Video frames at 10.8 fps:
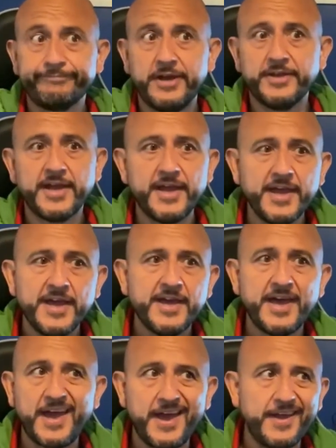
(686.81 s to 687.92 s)
Okay,
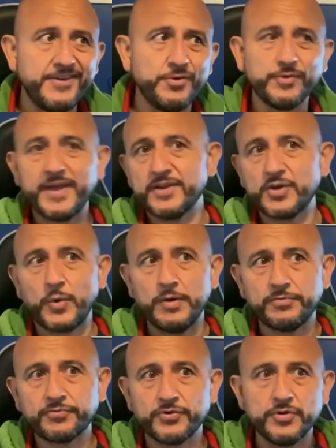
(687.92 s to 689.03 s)
and you'll get a quote
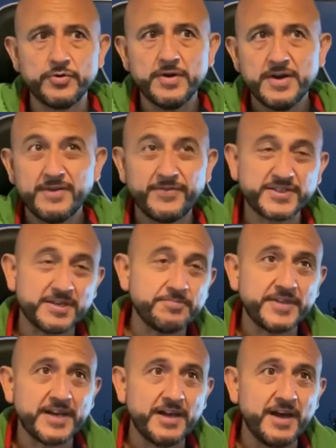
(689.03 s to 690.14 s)
through for
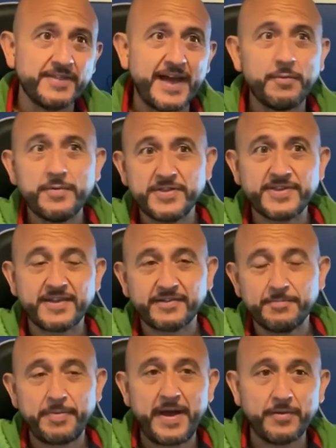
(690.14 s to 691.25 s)
something like that with a Tesla
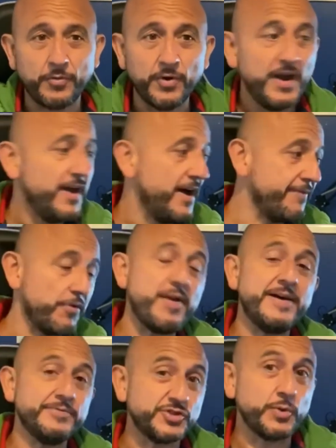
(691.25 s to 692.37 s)
Powerwall of
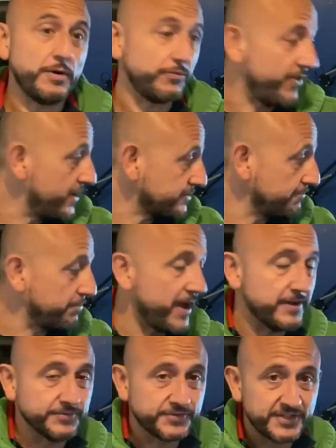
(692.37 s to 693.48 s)
around
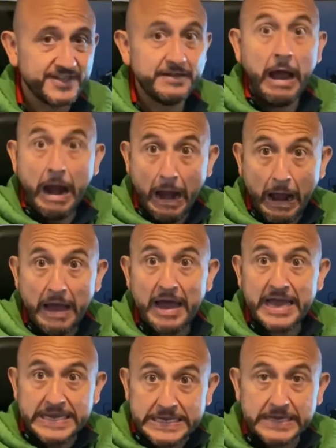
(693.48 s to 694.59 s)

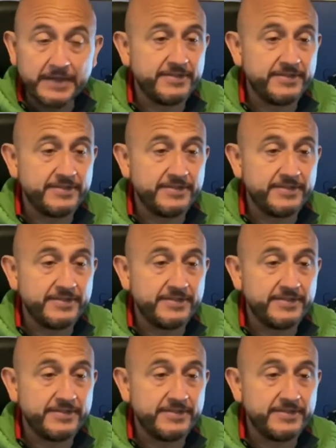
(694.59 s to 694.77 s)
£12,000.